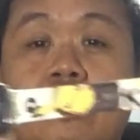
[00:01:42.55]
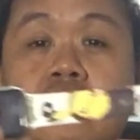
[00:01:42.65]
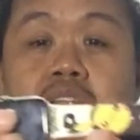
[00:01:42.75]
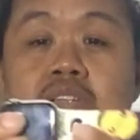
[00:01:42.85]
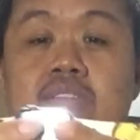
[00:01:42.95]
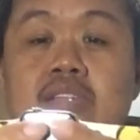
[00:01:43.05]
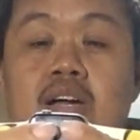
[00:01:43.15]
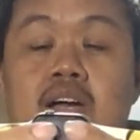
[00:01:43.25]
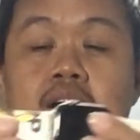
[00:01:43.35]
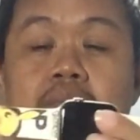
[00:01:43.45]
It is
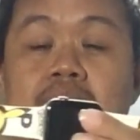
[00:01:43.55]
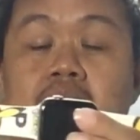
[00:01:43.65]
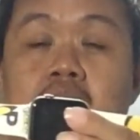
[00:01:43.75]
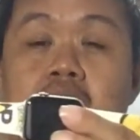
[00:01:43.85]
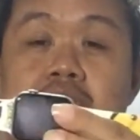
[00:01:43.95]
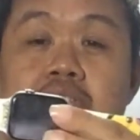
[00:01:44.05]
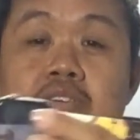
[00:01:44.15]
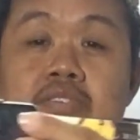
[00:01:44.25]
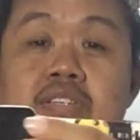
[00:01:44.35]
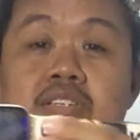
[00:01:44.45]
the has
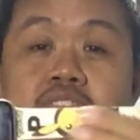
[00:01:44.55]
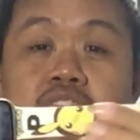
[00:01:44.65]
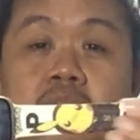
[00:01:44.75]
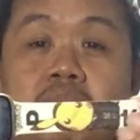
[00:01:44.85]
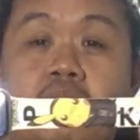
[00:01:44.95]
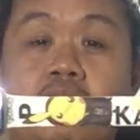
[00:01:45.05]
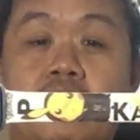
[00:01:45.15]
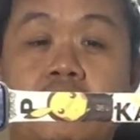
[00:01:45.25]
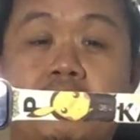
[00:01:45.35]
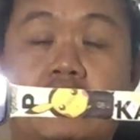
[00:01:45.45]
the wrist strap of
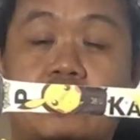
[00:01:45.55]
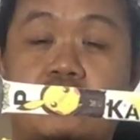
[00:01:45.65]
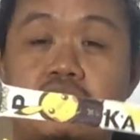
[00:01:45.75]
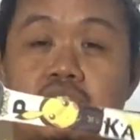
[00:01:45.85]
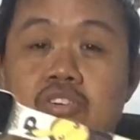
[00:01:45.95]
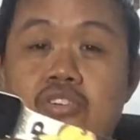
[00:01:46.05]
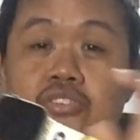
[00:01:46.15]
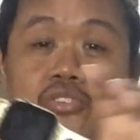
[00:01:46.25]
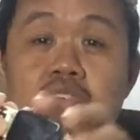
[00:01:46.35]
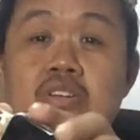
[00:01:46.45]
my Pikachu
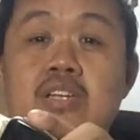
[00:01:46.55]
also,